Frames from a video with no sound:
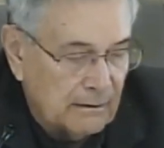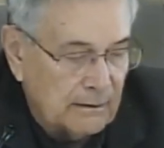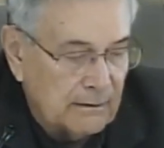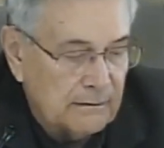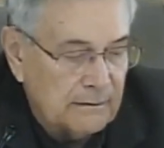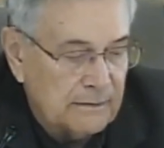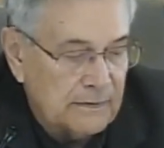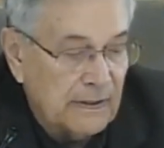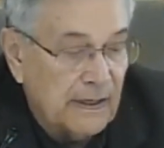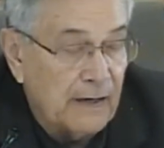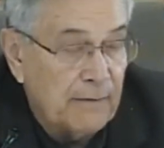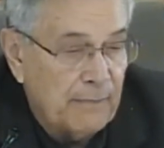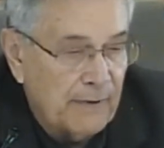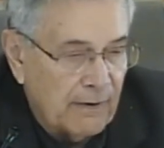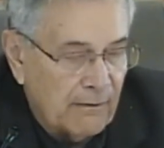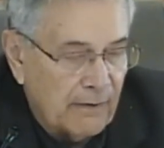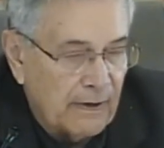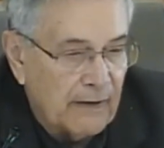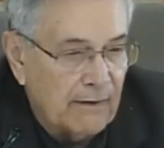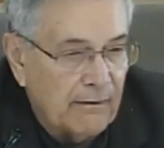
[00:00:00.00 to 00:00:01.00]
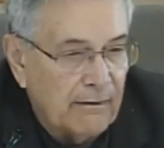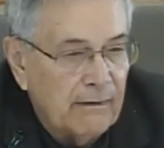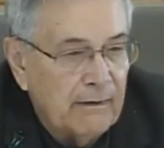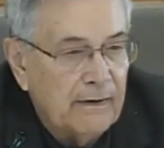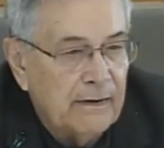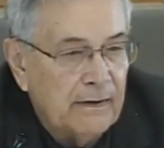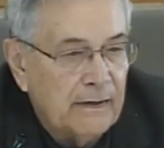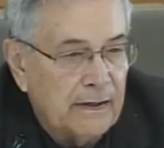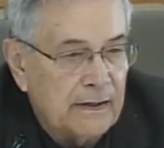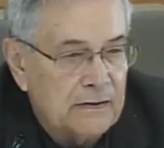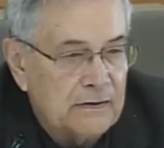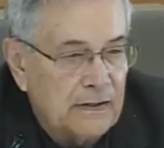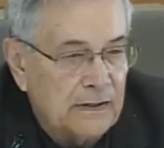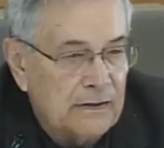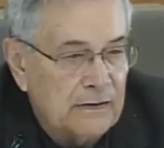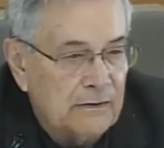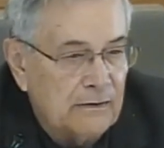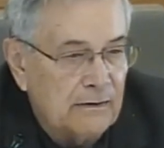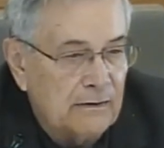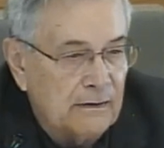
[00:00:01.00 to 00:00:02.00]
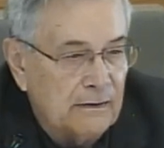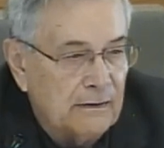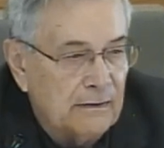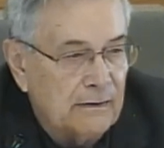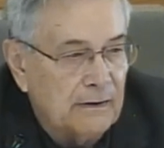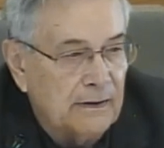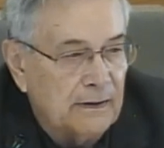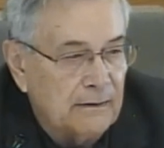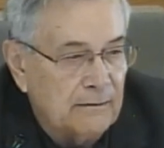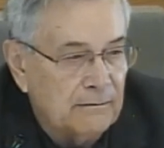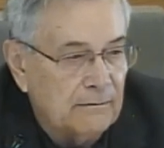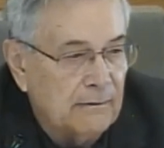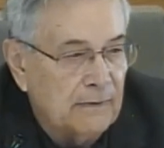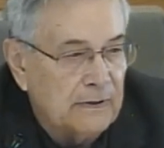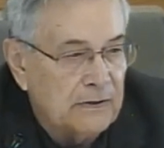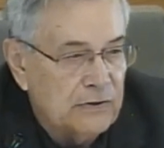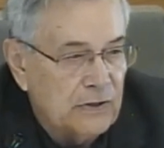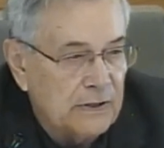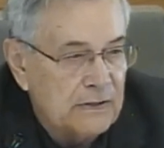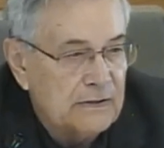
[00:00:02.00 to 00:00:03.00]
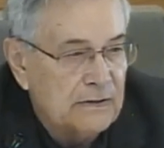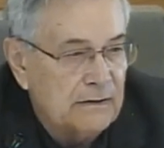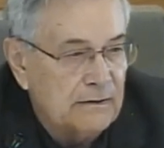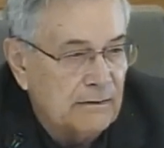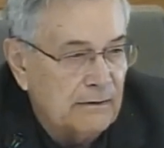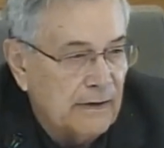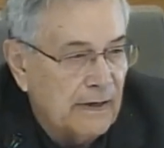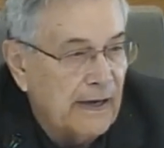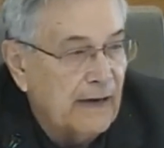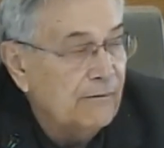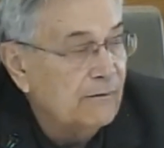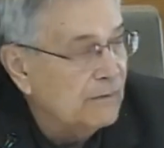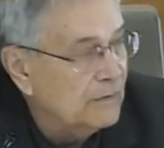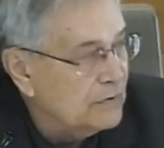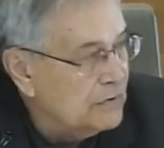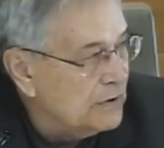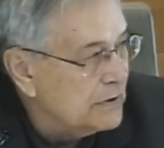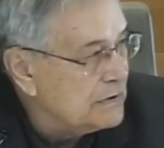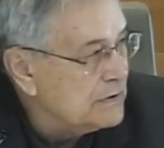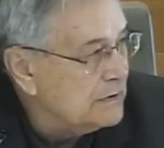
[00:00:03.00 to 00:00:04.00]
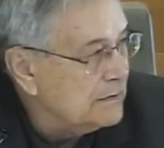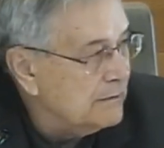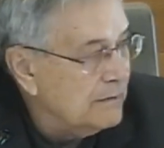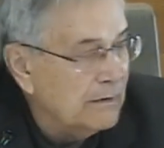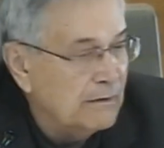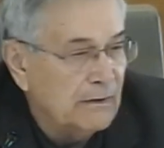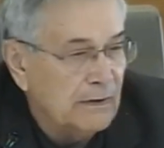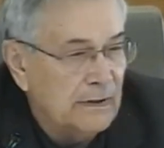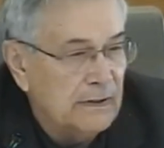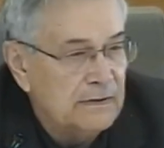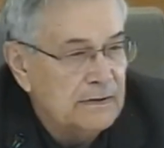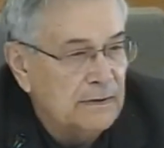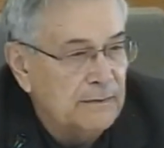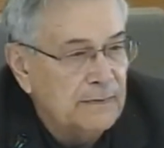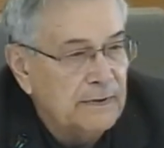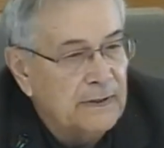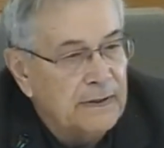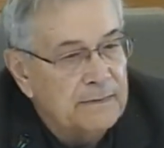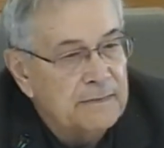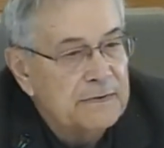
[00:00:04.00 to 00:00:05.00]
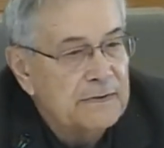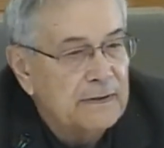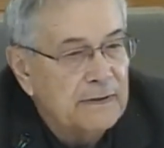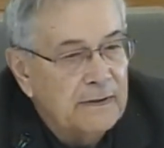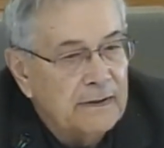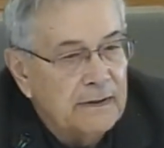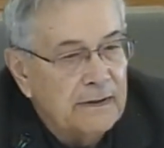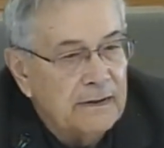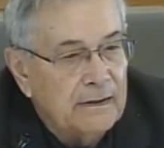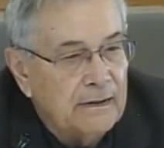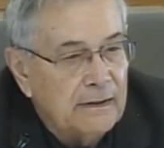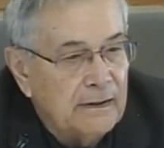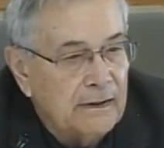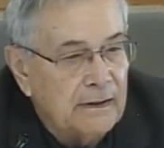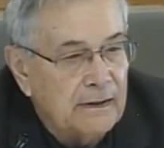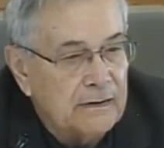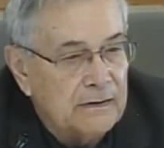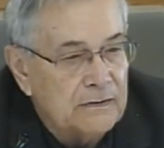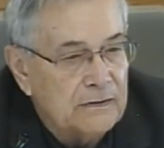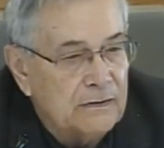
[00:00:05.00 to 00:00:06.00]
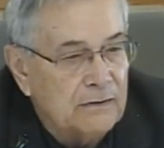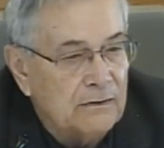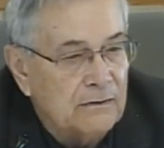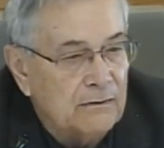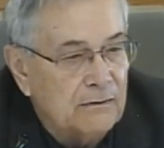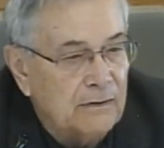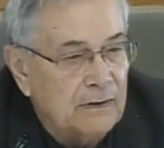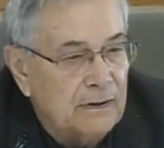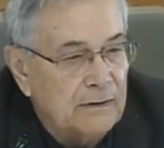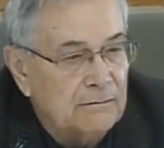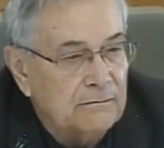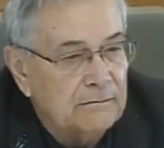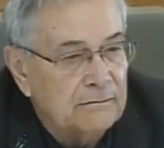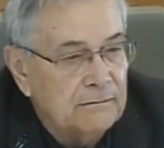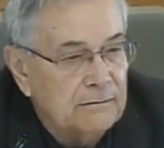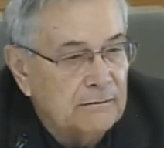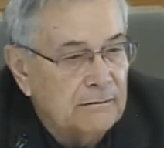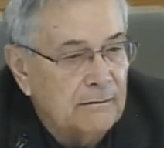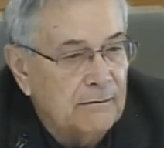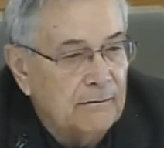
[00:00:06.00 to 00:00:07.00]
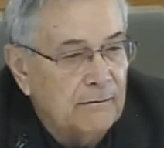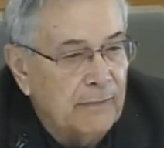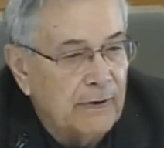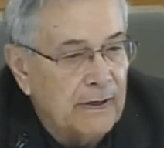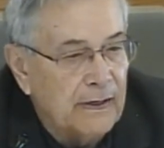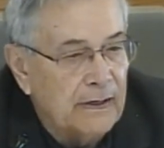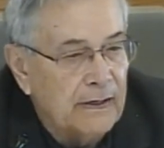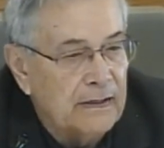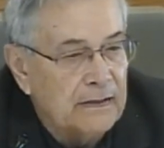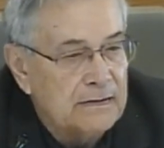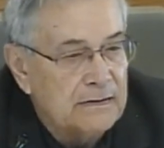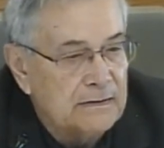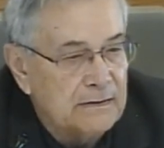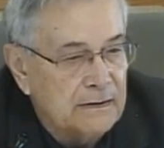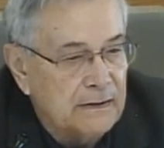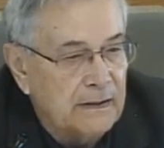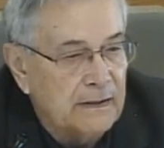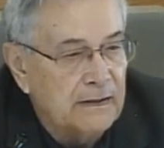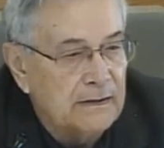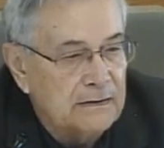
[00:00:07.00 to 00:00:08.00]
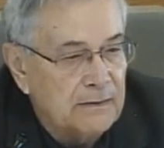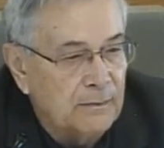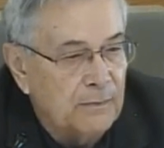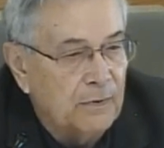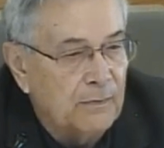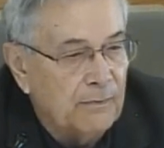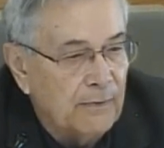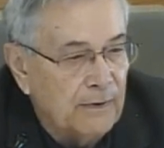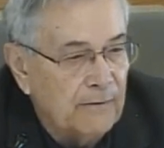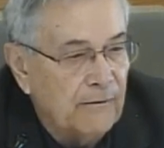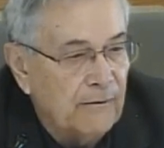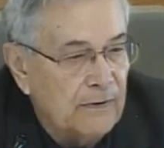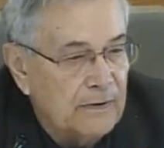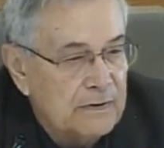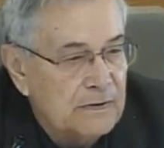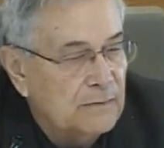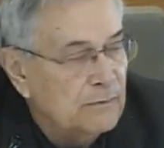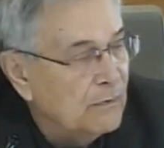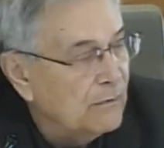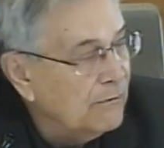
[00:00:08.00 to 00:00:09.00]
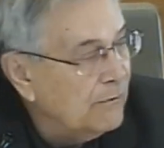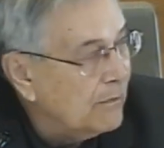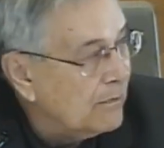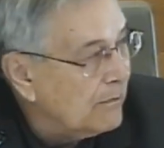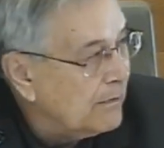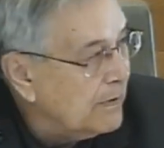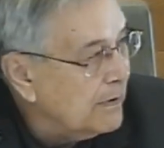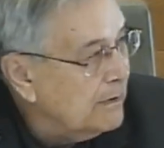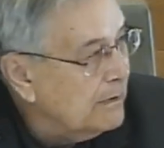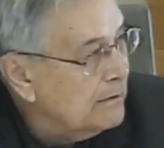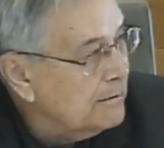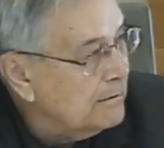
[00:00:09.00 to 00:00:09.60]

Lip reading: CIP rather, is that you can adjust it, or you have to adjust it yearly sometimes. And so, but it is a blueprint for us to move forward.